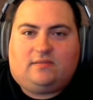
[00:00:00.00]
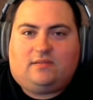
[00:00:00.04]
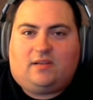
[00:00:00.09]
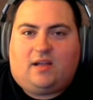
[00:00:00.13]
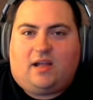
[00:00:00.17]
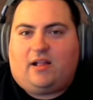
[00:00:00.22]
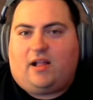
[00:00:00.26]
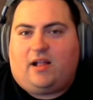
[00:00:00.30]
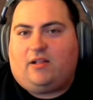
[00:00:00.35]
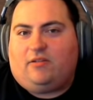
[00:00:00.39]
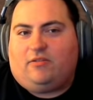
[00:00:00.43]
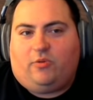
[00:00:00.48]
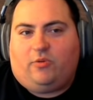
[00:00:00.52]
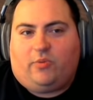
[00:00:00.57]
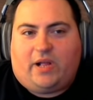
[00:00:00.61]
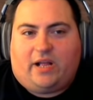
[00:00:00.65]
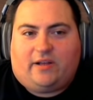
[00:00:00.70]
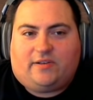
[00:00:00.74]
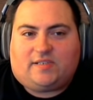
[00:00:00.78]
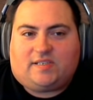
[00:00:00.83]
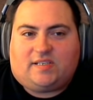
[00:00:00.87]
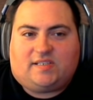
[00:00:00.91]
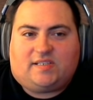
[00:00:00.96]
I don't know
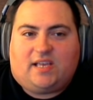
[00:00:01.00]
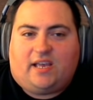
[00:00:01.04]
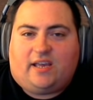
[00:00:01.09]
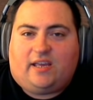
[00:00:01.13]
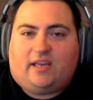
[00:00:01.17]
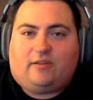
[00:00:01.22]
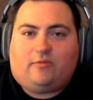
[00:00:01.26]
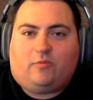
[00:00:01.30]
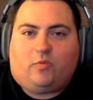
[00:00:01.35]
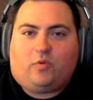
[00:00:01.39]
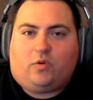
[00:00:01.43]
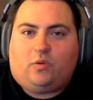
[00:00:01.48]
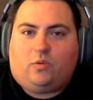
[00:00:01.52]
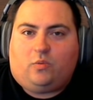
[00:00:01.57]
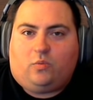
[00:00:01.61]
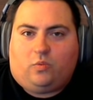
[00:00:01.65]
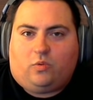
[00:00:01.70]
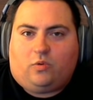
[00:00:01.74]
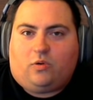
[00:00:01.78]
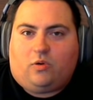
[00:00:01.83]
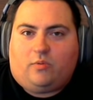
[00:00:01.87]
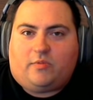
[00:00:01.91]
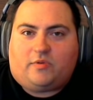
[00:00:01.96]
how else to say it.
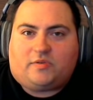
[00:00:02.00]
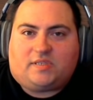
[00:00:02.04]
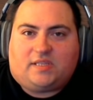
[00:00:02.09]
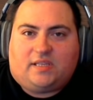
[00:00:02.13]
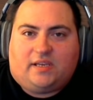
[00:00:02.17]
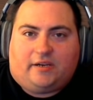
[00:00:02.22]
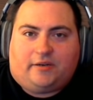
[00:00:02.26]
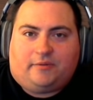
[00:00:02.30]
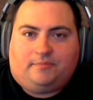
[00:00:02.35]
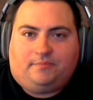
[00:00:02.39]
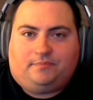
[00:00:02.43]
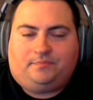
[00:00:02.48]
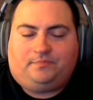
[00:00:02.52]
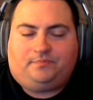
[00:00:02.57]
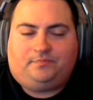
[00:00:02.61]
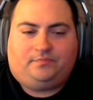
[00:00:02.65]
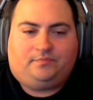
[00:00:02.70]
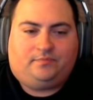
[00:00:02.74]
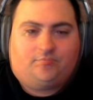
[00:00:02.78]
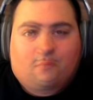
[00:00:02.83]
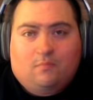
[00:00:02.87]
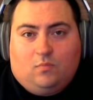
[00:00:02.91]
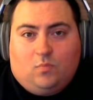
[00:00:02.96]
We're almost there.
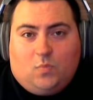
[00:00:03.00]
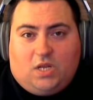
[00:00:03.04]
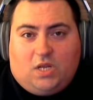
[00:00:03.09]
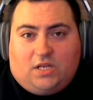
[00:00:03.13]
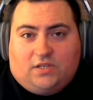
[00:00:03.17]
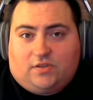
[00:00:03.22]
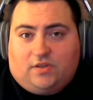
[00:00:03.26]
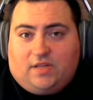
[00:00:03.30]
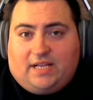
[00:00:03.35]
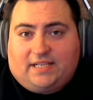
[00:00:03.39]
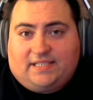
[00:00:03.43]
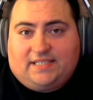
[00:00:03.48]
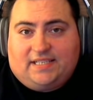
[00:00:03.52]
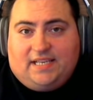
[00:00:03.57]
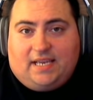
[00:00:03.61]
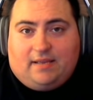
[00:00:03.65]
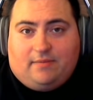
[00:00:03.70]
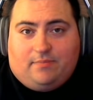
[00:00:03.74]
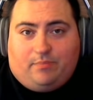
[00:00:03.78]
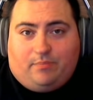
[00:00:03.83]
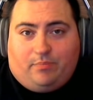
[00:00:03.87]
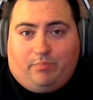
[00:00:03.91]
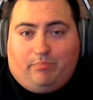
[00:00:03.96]
So that's
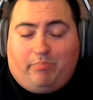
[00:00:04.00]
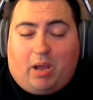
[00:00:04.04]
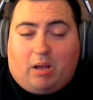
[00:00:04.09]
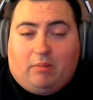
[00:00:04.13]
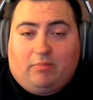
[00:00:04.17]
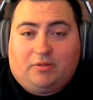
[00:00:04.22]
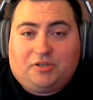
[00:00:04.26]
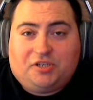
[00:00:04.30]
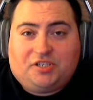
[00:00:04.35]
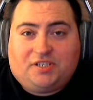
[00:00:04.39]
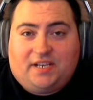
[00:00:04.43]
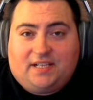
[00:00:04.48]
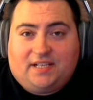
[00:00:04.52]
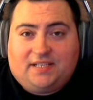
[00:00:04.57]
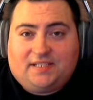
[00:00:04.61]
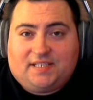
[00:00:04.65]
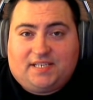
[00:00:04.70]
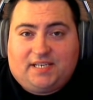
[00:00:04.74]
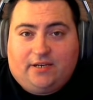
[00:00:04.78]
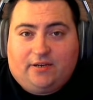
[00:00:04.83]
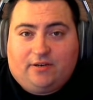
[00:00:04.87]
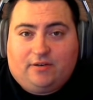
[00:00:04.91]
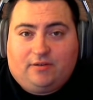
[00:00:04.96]
it. Publish
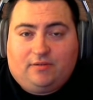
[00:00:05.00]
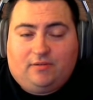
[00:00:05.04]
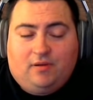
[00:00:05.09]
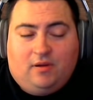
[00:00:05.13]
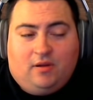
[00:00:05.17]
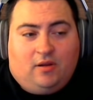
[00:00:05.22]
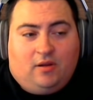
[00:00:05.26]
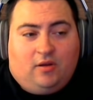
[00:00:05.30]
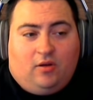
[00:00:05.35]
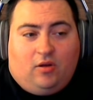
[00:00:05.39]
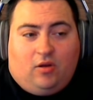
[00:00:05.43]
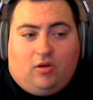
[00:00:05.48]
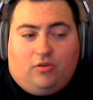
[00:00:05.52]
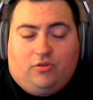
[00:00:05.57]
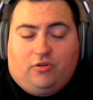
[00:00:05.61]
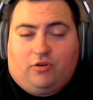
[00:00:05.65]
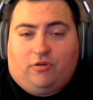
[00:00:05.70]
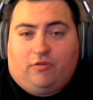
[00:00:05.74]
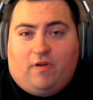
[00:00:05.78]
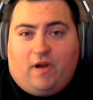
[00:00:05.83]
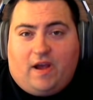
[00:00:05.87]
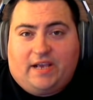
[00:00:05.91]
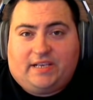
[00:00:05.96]
10's here. On the
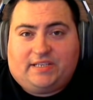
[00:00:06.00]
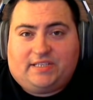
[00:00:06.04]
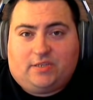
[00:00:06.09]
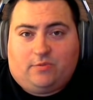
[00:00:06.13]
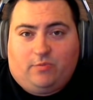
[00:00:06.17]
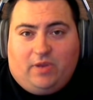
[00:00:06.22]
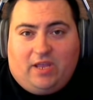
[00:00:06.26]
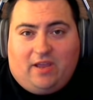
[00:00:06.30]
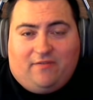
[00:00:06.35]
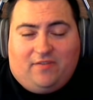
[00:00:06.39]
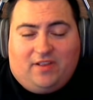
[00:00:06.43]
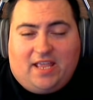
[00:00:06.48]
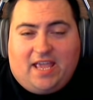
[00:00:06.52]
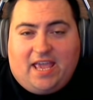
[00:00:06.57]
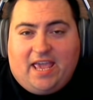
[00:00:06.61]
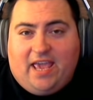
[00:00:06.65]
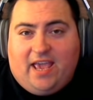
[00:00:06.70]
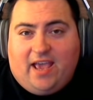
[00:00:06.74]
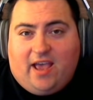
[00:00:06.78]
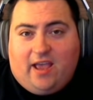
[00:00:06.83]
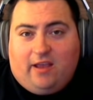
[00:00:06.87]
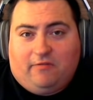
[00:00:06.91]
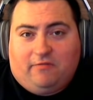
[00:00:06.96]
horizon, we have an
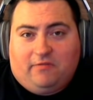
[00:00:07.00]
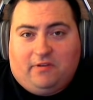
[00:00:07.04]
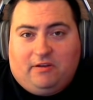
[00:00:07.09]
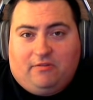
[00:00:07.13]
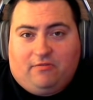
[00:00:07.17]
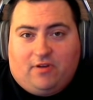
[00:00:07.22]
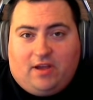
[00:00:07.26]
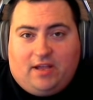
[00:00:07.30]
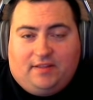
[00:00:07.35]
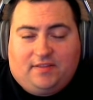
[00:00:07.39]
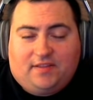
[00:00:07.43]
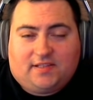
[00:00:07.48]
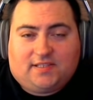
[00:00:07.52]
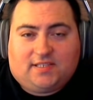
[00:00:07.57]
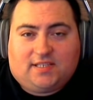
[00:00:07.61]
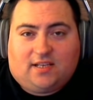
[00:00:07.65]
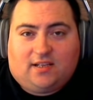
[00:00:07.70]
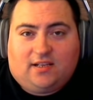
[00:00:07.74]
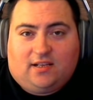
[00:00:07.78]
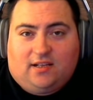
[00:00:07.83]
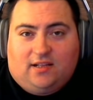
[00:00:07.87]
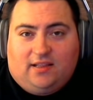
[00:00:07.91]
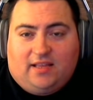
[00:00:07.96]
AI rewrite that's
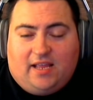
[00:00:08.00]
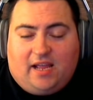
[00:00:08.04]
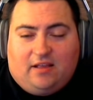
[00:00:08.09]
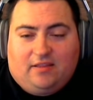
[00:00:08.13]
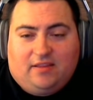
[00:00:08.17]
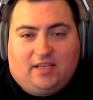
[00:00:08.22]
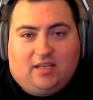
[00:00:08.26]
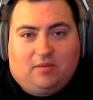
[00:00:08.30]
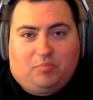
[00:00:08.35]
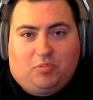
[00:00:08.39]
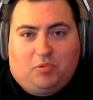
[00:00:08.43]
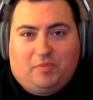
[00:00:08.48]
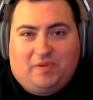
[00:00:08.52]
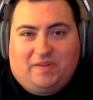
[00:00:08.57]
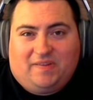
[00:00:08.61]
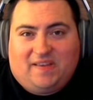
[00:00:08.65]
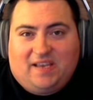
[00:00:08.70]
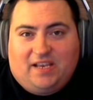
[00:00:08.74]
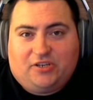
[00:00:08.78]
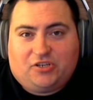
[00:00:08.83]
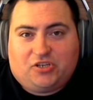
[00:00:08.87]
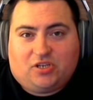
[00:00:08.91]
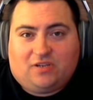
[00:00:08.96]
going to allow the
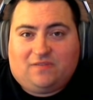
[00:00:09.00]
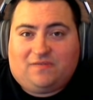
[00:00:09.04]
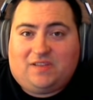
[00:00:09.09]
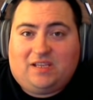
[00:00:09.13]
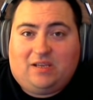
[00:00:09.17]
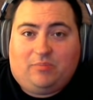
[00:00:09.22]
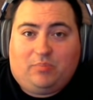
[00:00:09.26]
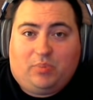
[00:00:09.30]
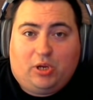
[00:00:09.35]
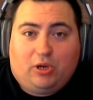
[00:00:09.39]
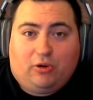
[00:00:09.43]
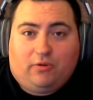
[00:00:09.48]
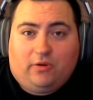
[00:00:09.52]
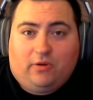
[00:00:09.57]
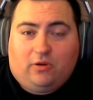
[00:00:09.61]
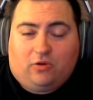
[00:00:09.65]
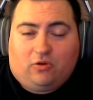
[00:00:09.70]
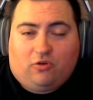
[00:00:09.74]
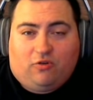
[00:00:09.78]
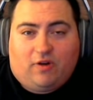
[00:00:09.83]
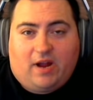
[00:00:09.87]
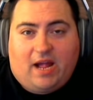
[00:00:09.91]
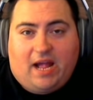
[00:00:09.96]
implementation of the
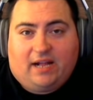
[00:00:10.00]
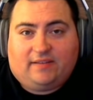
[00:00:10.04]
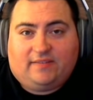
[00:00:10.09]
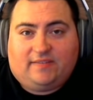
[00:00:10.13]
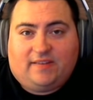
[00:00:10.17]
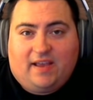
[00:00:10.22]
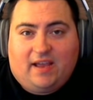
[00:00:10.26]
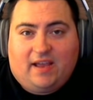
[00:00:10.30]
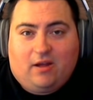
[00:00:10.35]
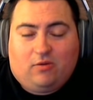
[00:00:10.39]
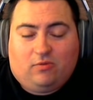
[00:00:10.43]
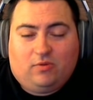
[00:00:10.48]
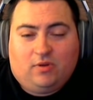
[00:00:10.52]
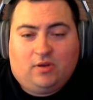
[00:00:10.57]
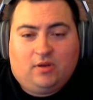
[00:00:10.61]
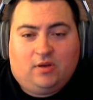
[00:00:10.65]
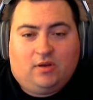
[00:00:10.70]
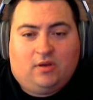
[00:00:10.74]
Imperial Crackdown.